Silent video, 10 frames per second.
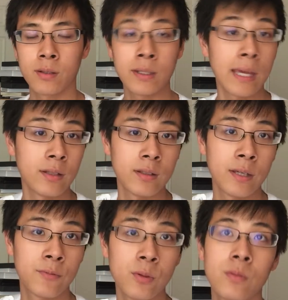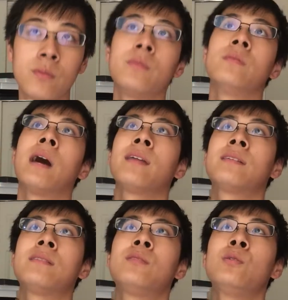Again, if you, I
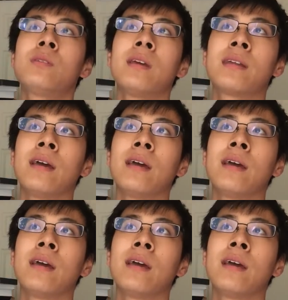do think